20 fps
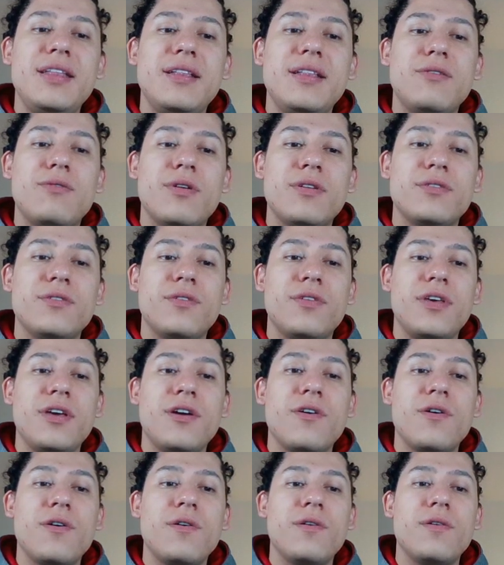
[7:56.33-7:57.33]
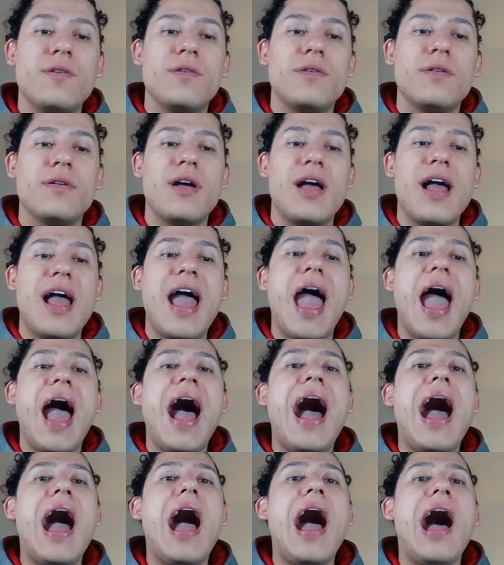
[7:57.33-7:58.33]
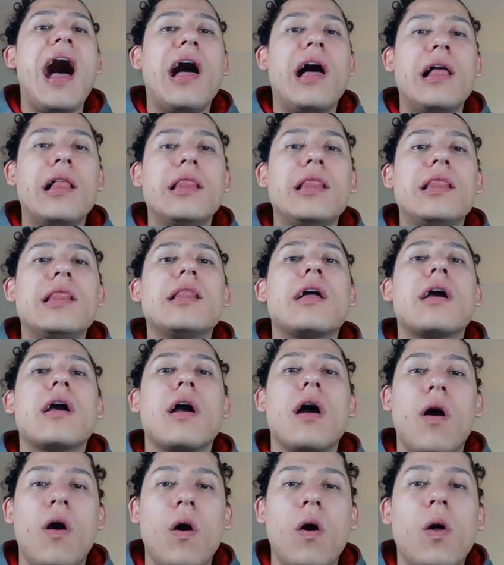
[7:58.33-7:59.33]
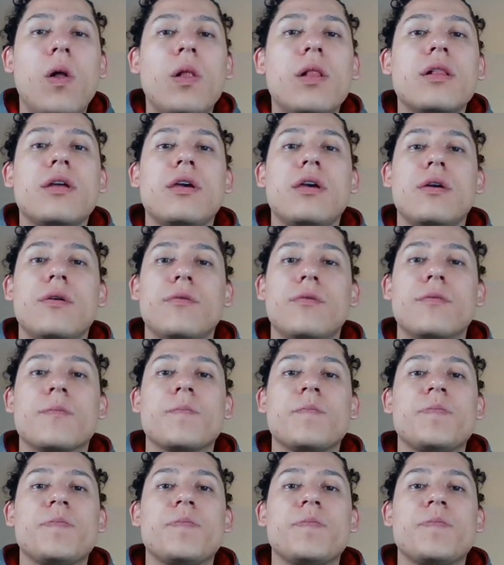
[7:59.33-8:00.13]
cuando digo, I'll call you.